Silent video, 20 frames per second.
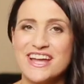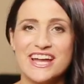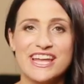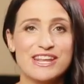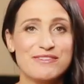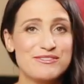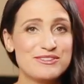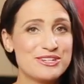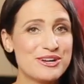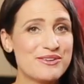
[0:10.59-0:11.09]

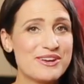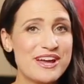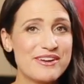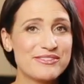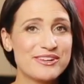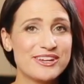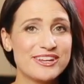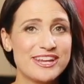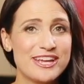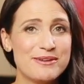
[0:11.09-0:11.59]
And if you don't
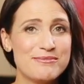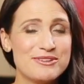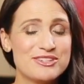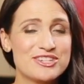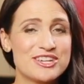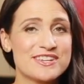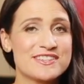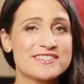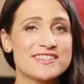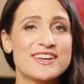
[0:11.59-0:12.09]
have good
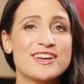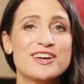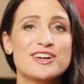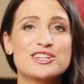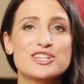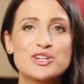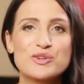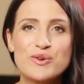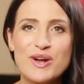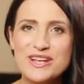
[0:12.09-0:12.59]
images,
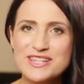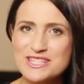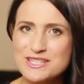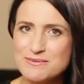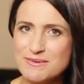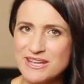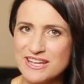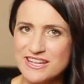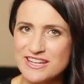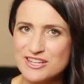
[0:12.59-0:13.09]

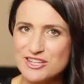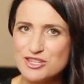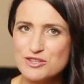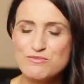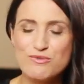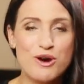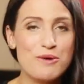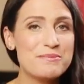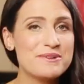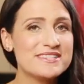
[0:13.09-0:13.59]
trust me,
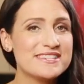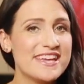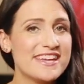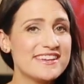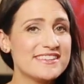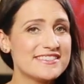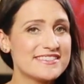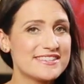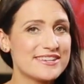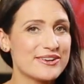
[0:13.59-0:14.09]
you won't be
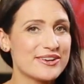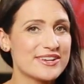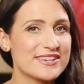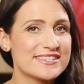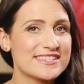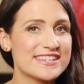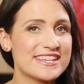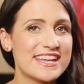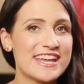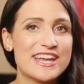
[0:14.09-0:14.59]
taken
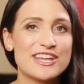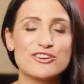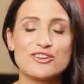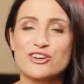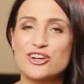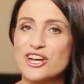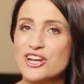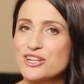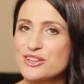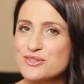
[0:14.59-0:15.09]
seriously and
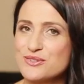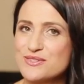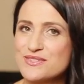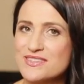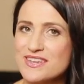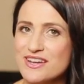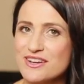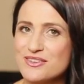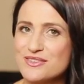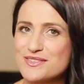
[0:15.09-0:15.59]
you're gonna lose
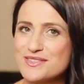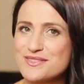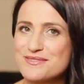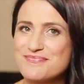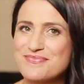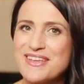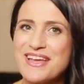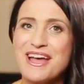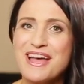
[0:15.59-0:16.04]
sales.